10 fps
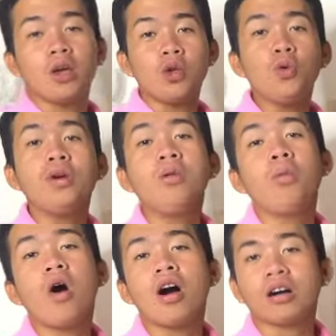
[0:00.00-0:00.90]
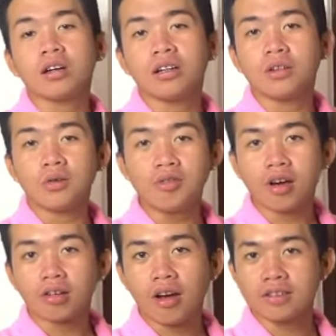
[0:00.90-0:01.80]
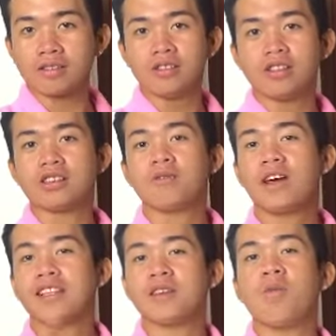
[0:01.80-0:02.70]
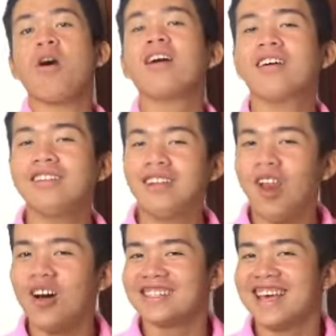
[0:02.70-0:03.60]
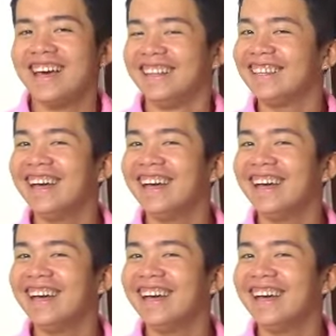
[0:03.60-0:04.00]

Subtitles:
you will walk through the closet, and that's why it's a walk-in closet.